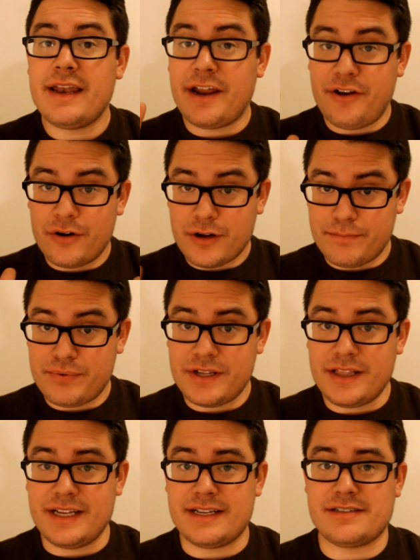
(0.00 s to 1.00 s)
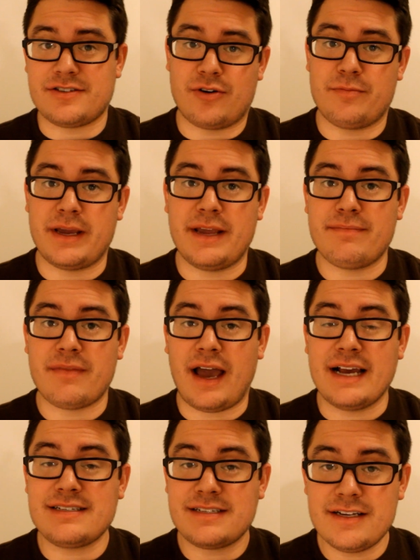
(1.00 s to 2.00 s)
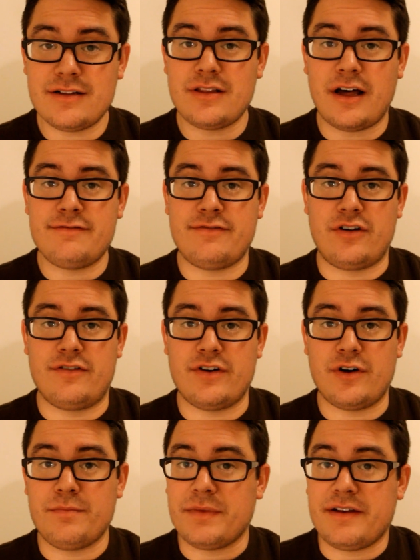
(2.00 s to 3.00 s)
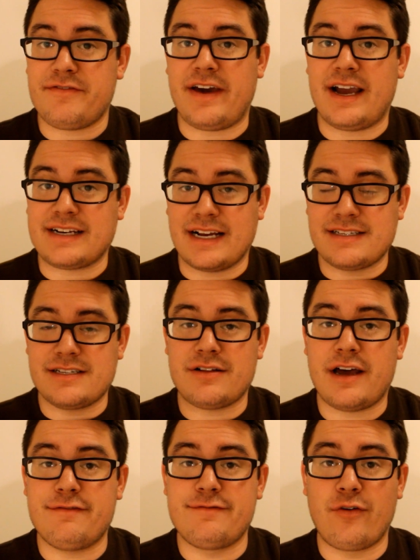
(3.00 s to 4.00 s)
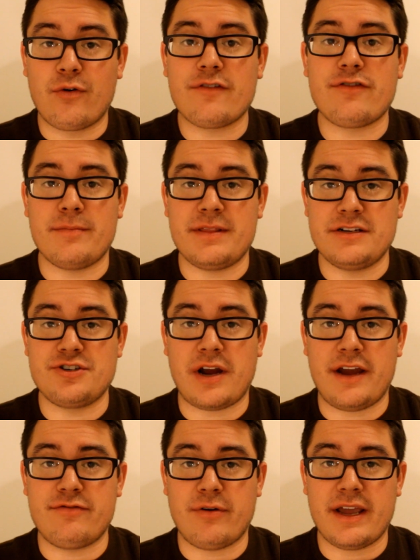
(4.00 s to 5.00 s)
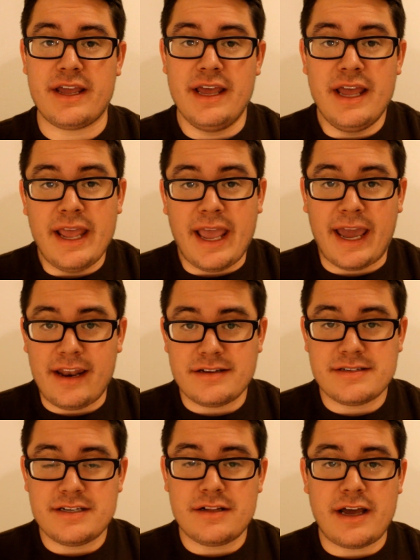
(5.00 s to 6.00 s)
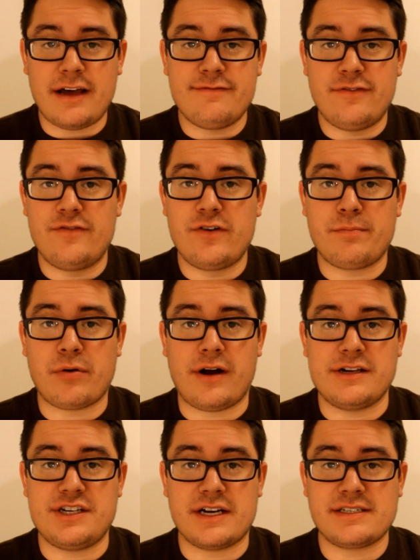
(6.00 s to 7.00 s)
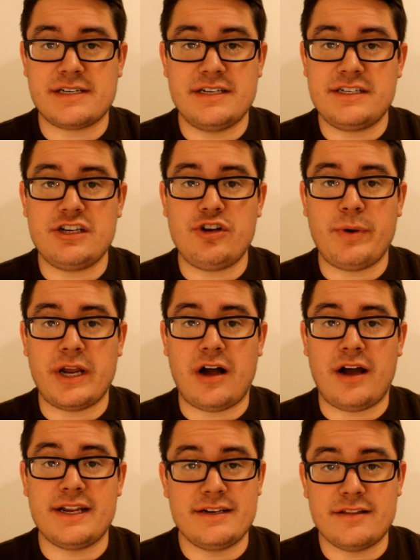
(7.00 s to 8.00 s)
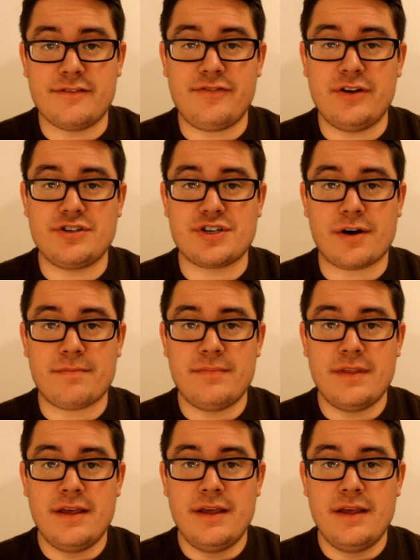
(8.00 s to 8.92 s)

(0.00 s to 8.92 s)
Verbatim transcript: Now don't completely disown me. I still love Volvo. In fact, I still have four of them in the driveway. And I'll still have Volvo projects continuing on into the future.